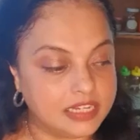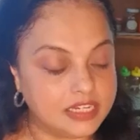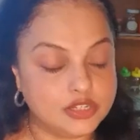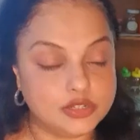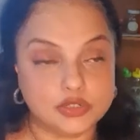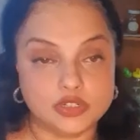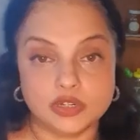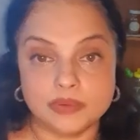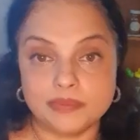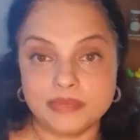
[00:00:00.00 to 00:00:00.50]

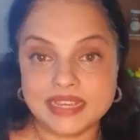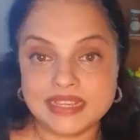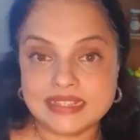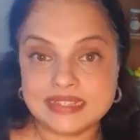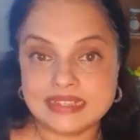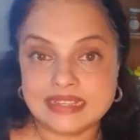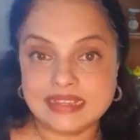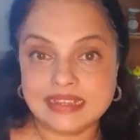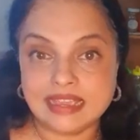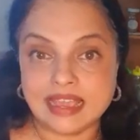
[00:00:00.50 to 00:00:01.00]
the
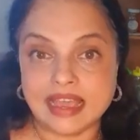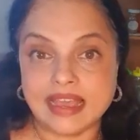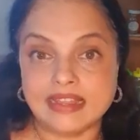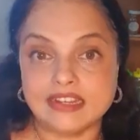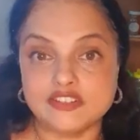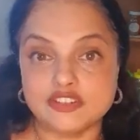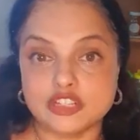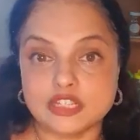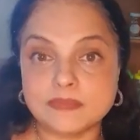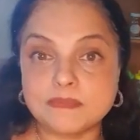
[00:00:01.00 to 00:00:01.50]
mixie
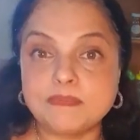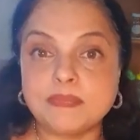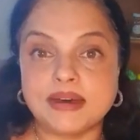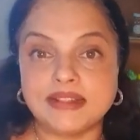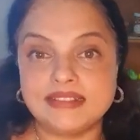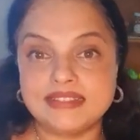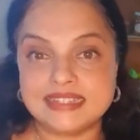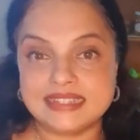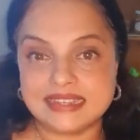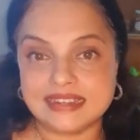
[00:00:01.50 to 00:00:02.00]
and just
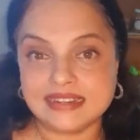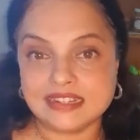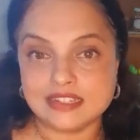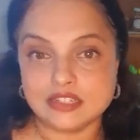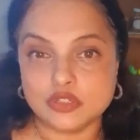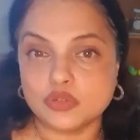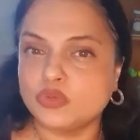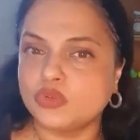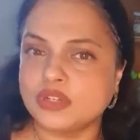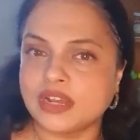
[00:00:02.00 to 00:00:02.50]
pulse it
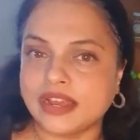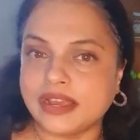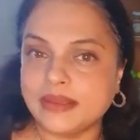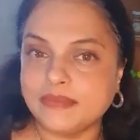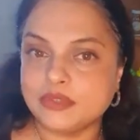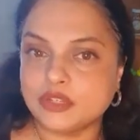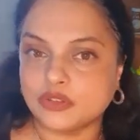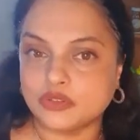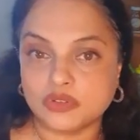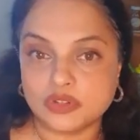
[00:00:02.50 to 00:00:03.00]
2
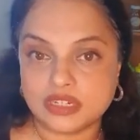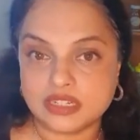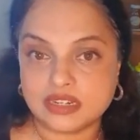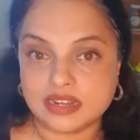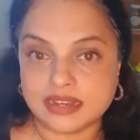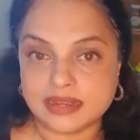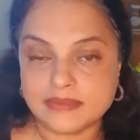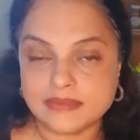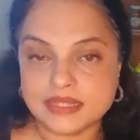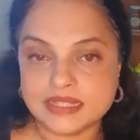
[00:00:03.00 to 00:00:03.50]
times or 3
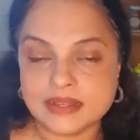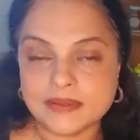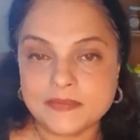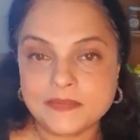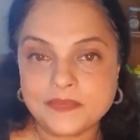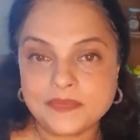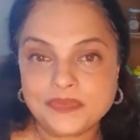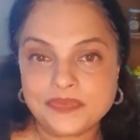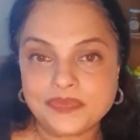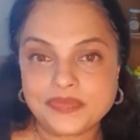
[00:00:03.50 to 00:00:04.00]

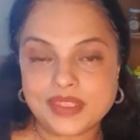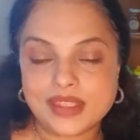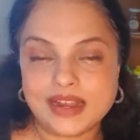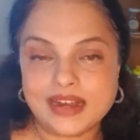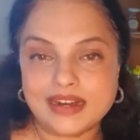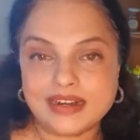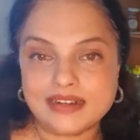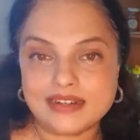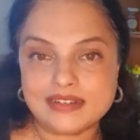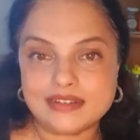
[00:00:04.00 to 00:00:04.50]

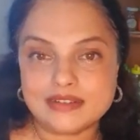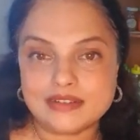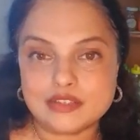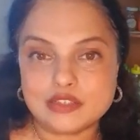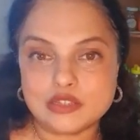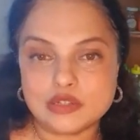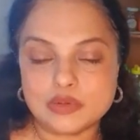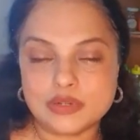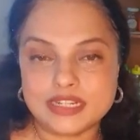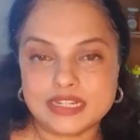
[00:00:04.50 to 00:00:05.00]
times,
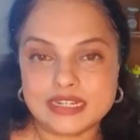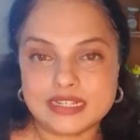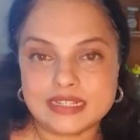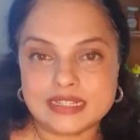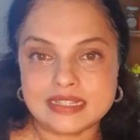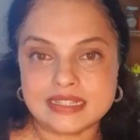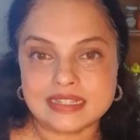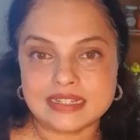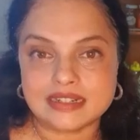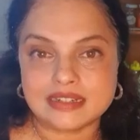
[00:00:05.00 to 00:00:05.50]
so it
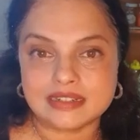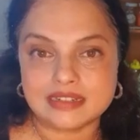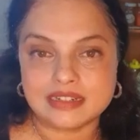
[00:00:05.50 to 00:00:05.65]
is